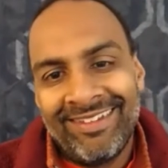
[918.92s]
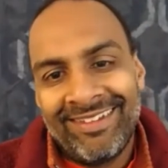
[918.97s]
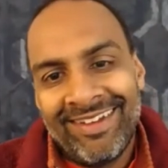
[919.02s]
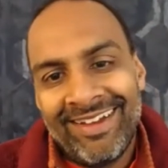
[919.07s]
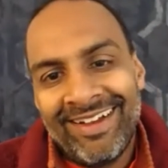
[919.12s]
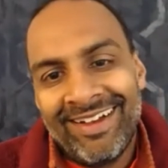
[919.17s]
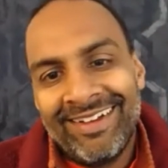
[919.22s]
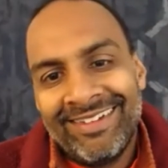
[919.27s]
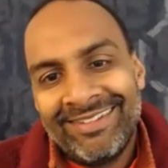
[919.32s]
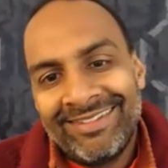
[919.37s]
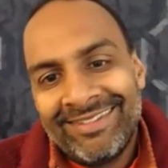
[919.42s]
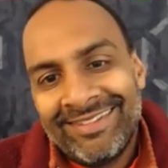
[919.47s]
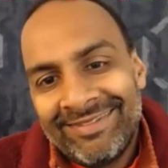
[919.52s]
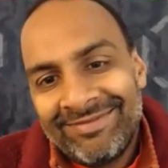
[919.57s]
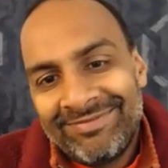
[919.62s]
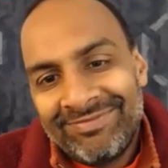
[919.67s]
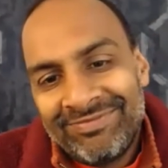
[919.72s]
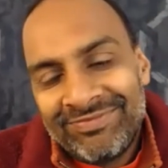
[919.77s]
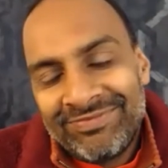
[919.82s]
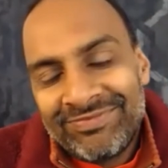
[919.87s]

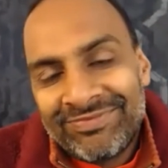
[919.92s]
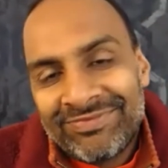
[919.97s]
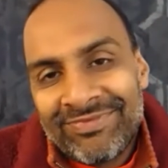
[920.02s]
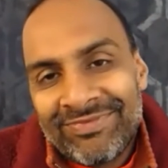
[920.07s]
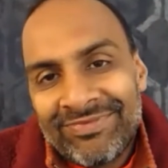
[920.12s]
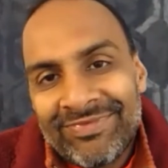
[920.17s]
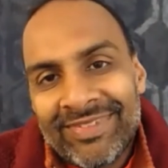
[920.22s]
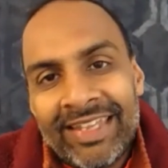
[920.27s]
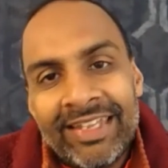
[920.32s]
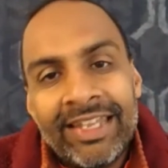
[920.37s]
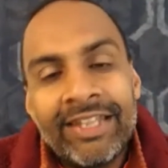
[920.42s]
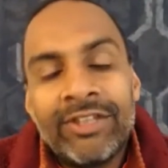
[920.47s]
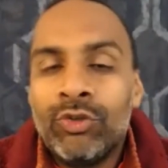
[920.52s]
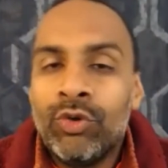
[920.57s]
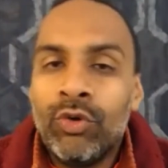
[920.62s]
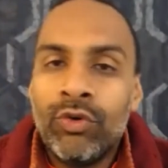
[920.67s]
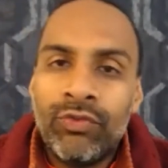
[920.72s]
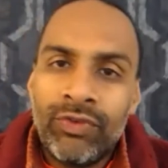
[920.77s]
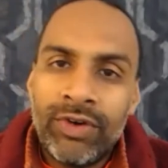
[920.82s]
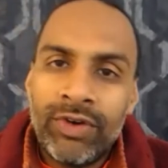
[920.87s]
Now,
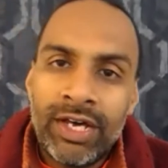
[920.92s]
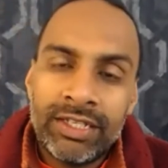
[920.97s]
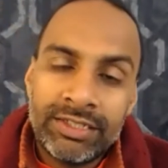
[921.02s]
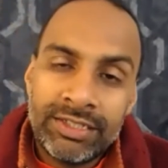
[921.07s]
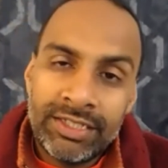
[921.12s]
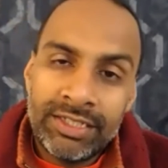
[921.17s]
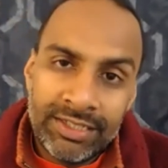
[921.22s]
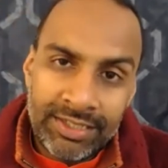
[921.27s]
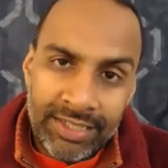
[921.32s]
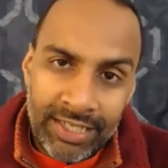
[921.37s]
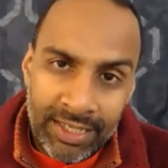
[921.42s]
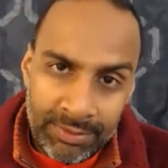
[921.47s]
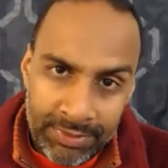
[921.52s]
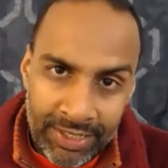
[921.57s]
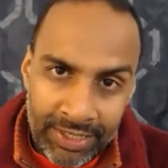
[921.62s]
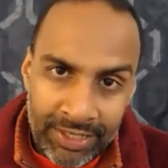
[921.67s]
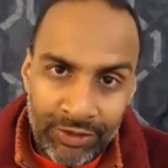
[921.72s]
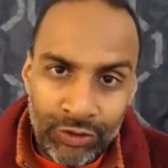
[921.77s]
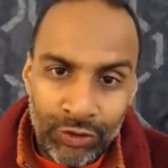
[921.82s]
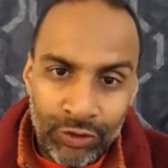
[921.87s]
your father said the same
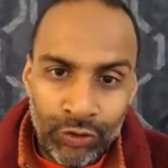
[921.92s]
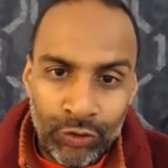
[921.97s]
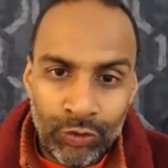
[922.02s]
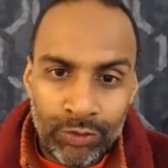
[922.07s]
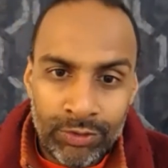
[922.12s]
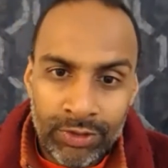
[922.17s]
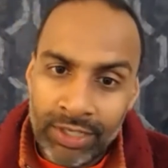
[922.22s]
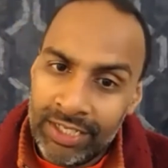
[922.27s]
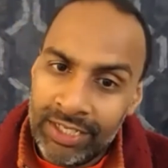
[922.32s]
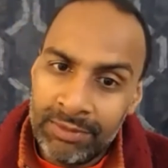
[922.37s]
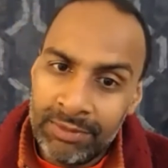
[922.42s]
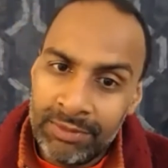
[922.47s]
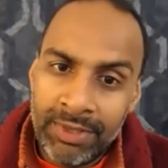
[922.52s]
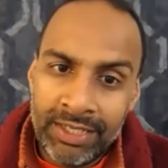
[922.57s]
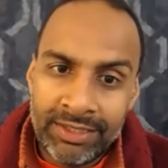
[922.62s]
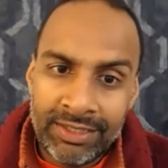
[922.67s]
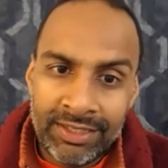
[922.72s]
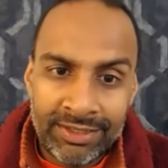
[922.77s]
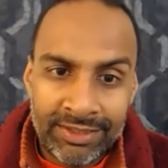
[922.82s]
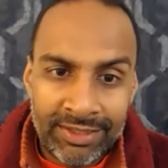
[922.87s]
thing to you, that he
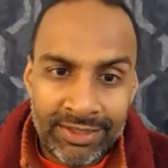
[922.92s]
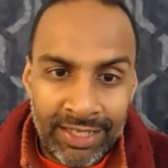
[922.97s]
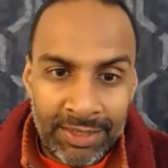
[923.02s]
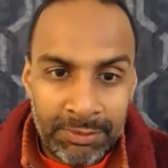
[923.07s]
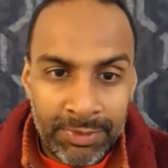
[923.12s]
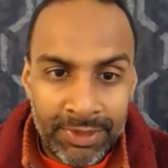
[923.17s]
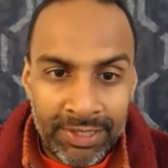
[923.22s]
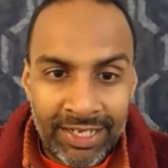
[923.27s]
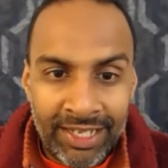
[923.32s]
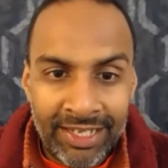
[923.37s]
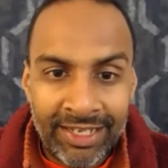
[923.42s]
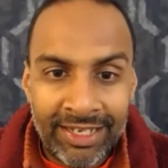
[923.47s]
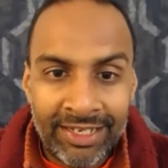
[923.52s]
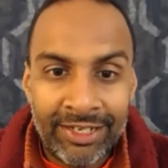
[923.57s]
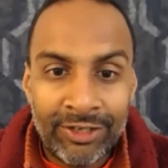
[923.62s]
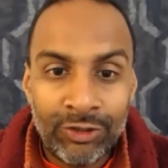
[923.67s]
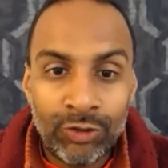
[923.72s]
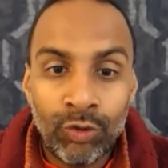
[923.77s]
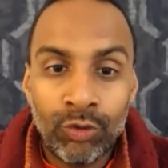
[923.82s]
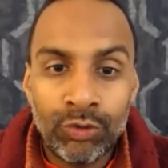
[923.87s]
made that same mistake and
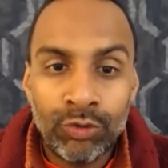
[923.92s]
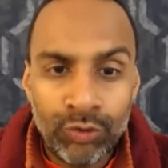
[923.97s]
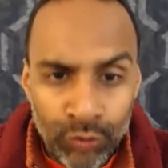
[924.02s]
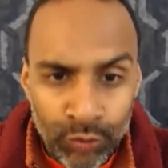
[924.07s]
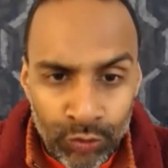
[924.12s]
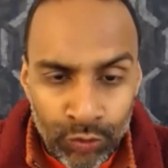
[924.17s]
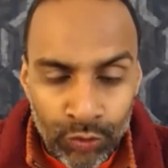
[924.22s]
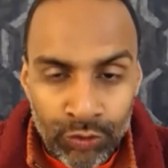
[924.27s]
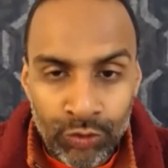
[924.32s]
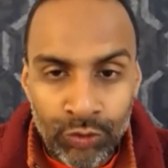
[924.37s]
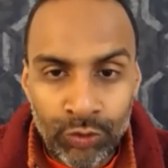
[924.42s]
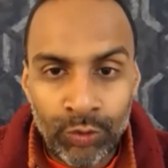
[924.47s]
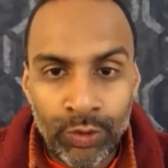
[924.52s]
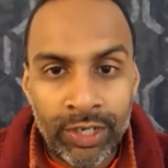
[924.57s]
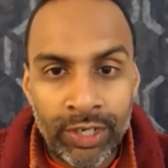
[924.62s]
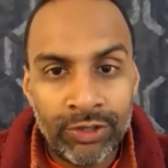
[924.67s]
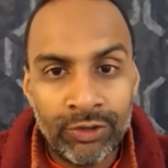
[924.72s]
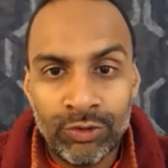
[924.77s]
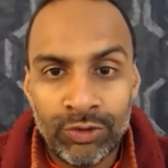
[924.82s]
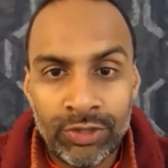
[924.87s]
he told you not to do it.
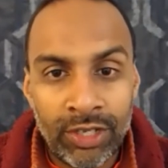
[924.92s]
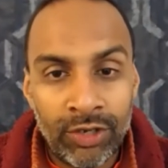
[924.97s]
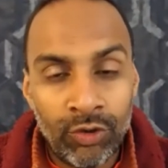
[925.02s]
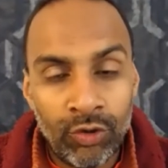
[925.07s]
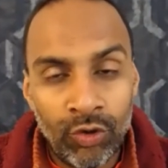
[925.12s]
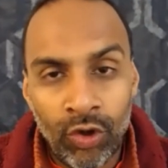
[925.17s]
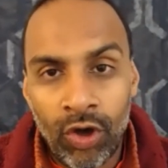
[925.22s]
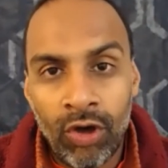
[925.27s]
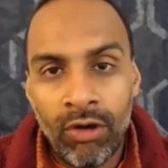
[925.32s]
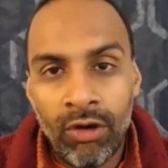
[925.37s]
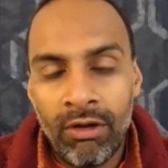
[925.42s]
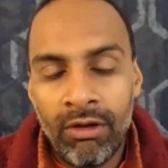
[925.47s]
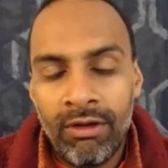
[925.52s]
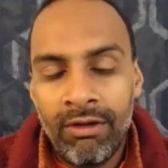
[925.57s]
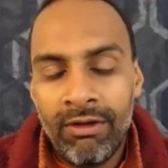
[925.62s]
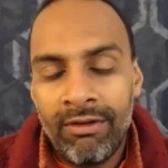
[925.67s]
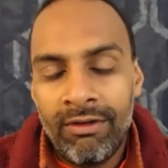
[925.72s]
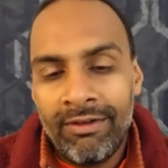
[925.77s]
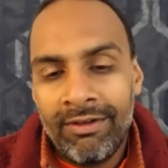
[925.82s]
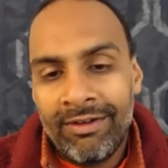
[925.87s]
And you said, no,
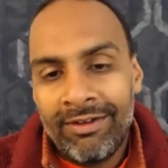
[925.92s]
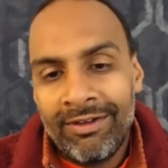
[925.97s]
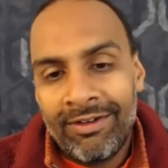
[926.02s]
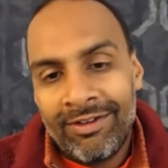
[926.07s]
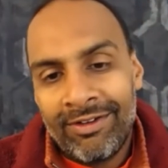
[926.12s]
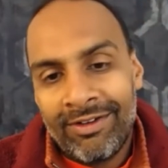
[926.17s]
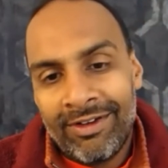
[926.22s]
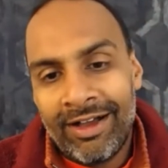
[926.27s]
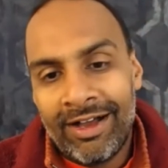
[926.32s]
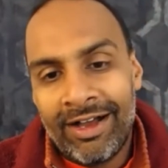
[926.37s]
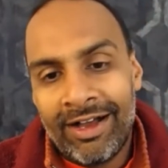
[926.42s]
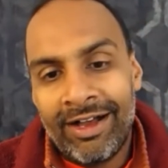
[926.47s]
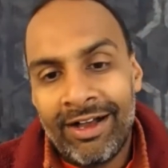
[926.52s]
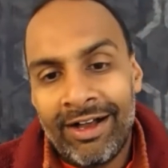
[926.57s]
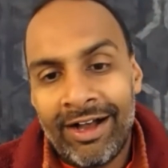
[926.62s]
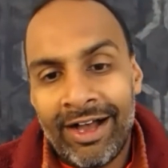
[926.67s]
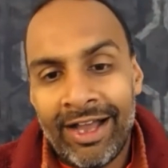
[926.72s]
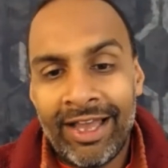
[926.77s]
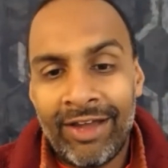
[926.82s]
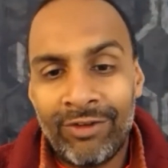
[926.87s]

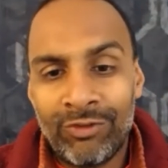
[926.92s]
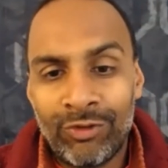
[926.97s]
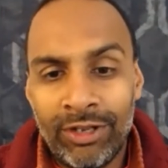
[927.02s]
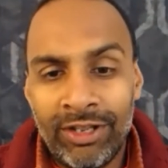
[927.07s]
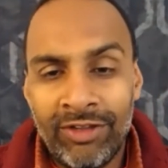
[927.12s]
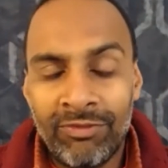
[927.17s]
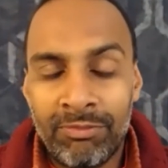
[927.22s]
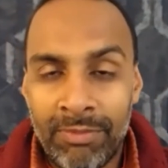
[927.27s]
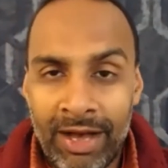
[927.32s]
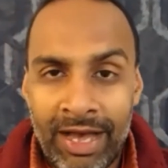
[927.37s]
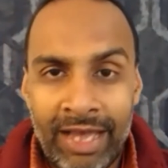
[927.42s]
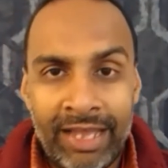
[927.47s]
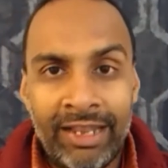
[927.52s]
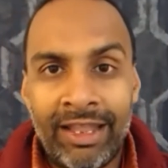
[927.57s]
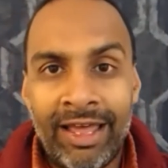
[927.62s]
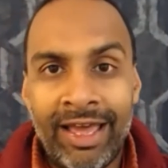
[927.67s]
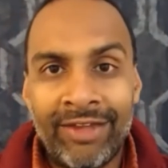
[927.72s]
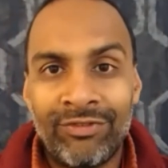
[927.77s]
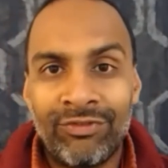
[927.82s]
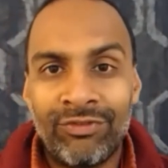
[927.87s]
I have to live my
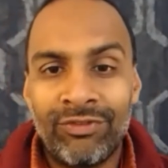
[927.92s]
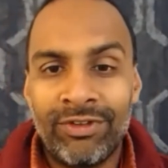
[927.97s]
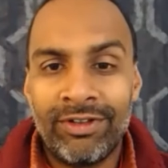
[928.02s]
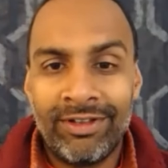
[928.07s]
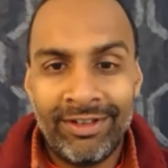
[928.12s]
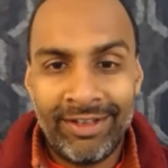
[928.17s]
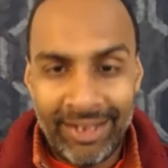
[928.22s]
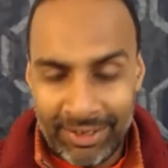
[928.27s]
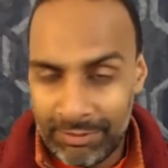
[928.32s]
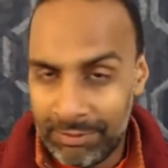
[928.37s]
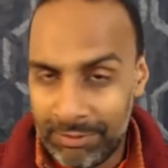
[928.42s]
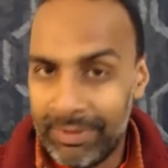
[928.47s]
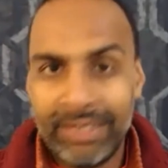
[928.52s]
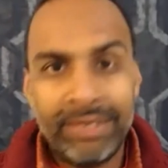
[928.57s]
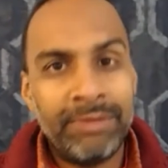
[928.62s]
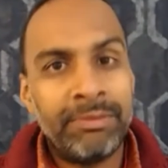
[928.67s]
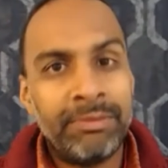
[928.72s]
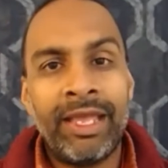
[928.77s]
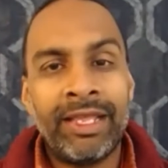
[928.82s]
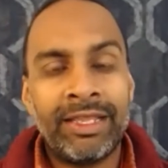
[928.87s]
life. Let me
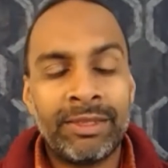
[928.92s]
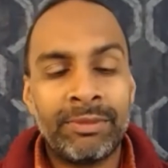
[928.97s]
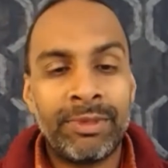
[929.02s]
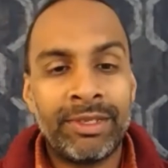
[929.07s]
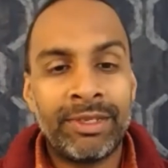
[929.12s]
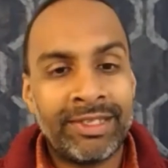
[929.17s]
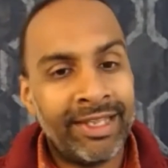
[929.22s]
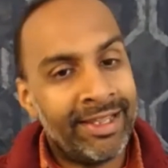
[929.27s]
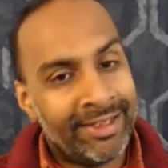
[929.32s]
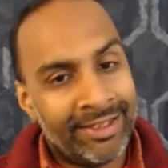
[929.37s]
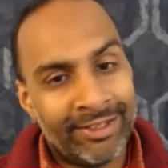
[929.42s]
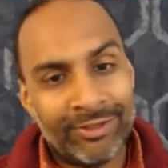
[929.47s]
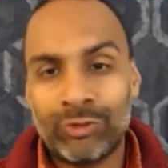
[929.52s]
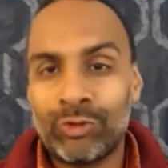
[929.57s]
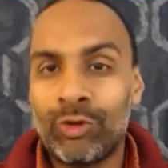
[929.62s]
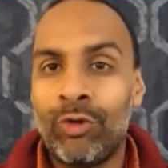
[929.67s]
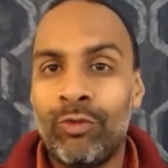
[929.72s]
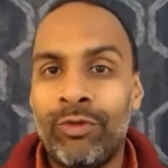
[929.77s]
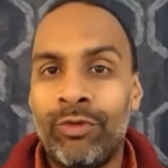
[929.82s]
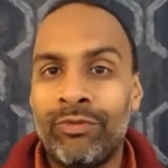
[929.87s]
make the mistake and
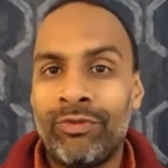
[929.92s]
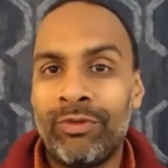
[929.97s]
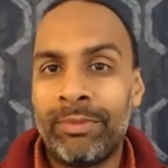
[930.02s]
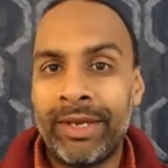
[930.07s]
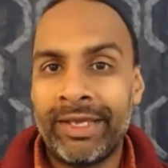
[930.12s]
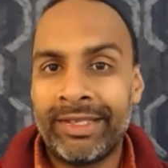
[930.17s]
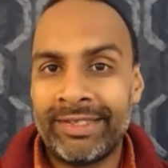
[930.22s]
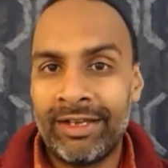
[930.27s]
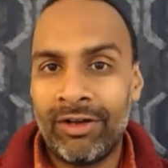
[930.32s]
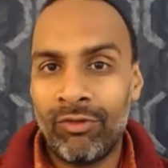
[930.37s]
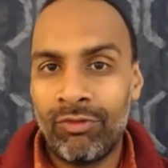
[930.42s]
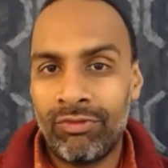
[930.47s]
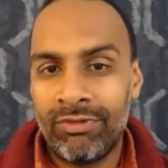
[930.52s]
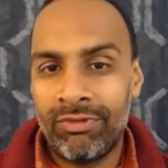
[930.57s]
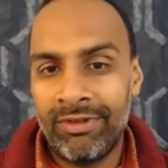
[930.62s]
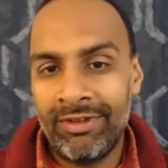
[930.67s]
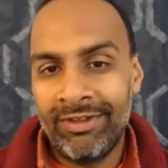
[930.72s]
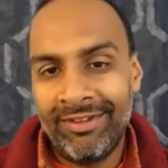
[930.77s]
solve it for myself.